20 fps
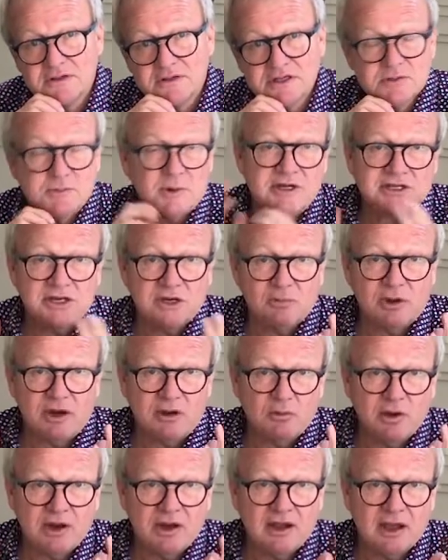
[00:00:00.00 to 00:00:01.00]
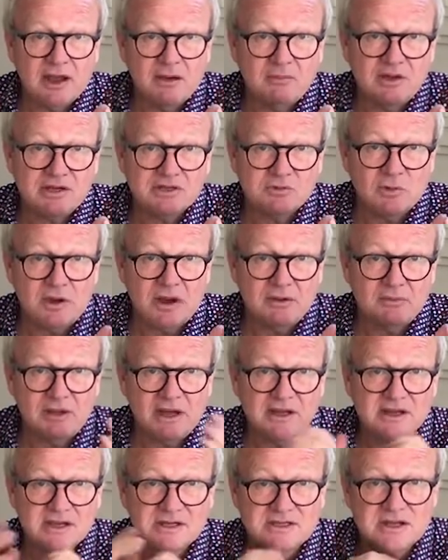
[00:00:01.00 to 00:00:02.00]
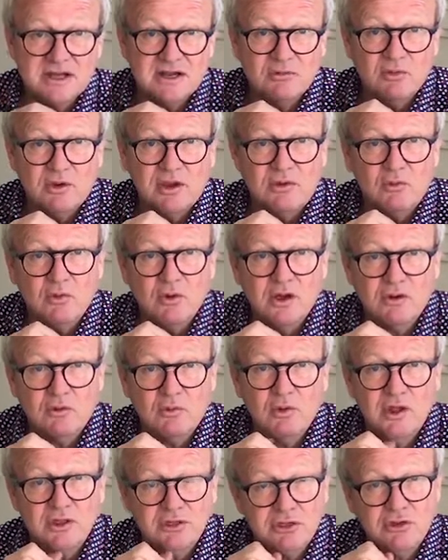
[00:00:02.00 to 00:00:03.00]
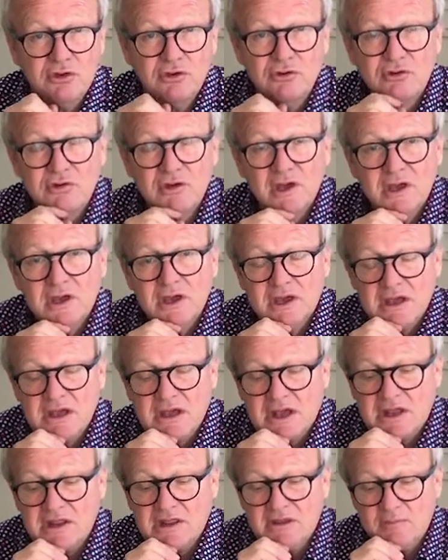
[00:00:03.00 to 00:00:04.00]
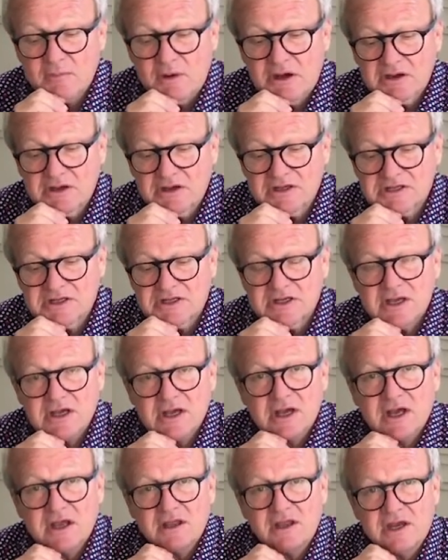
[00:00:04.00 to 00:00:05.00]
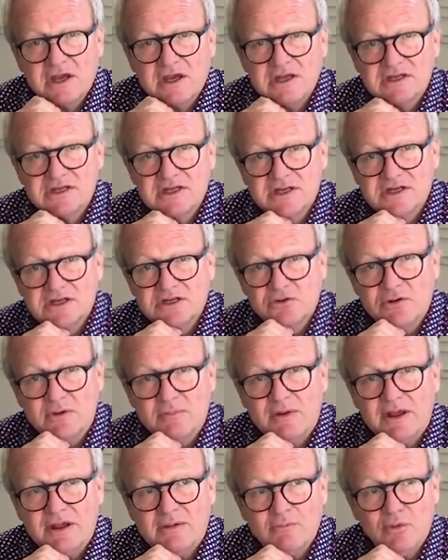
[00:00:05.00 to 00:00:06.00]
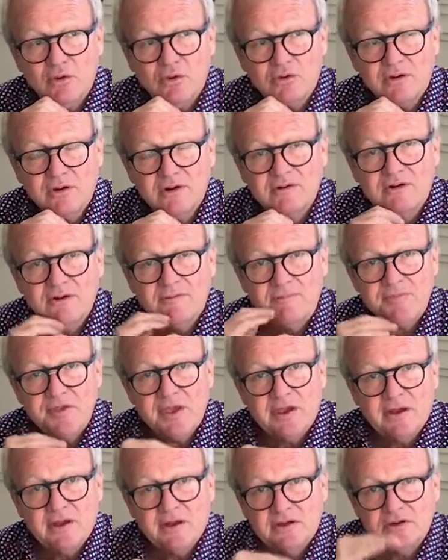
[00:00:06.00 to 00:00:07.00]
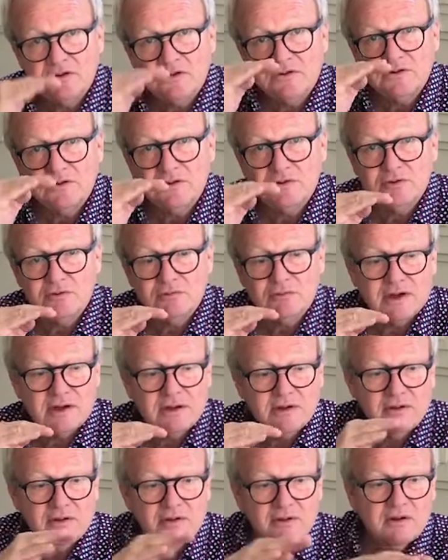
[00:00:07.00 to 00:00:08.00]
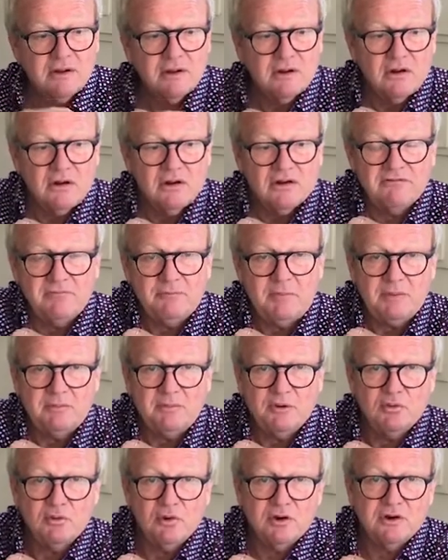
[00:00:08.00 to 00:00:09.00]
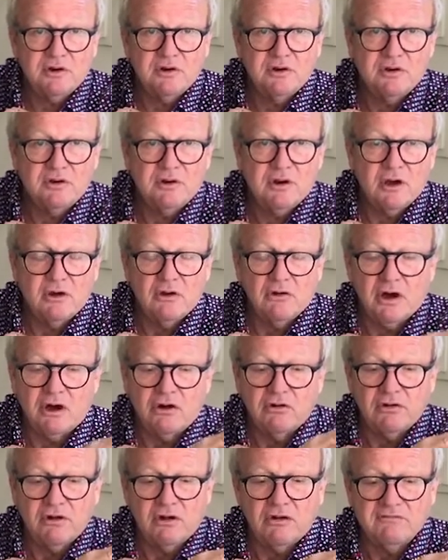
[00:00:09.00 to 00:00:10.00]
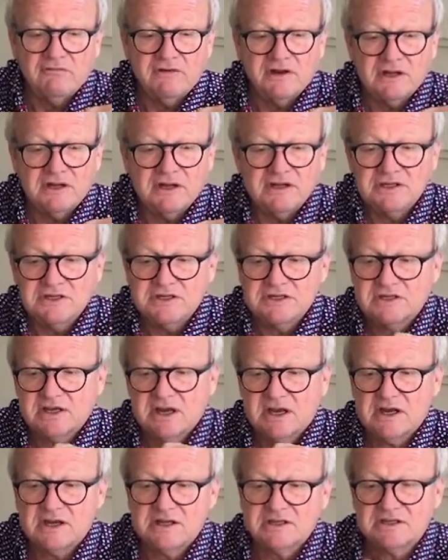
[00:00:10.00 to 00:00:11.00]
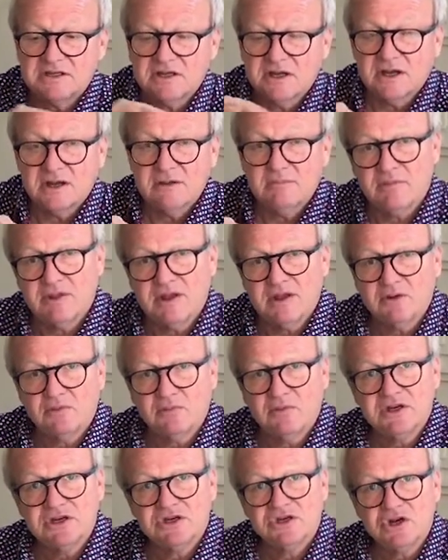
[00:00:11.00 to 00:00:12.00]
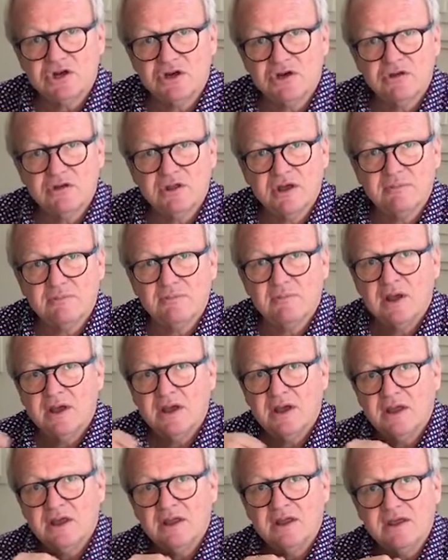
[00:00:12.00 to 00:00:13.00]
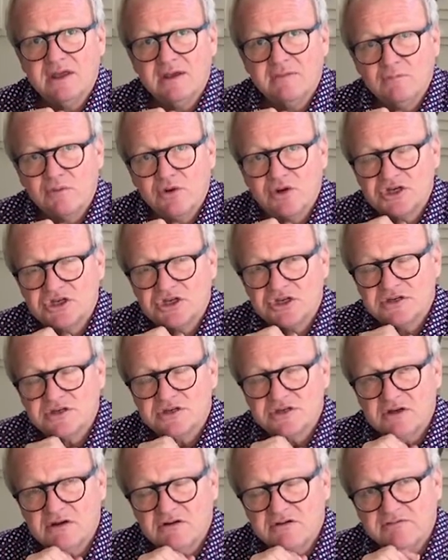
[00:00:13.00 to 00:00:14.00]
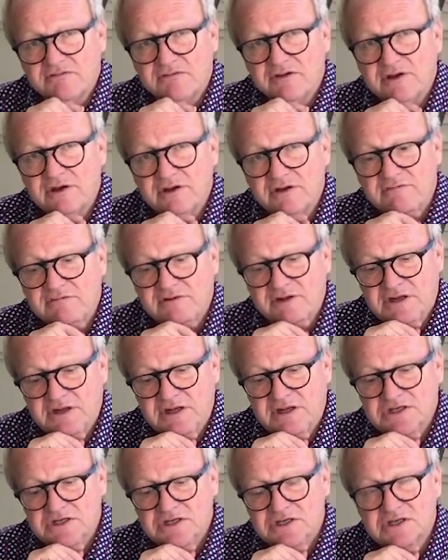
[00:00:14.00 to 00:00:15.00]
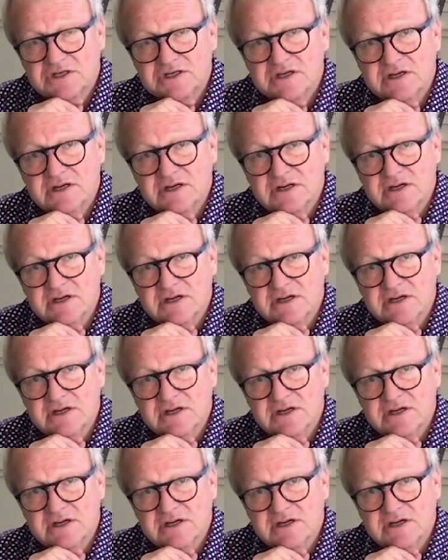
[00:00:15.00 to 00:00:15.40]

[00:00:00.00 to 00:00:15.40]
especially when we come as winemakers and we work with you in the markets. I think it's extremely important to a lot of people would know our non-vintages, and it's time that we show them the impressions of vintage.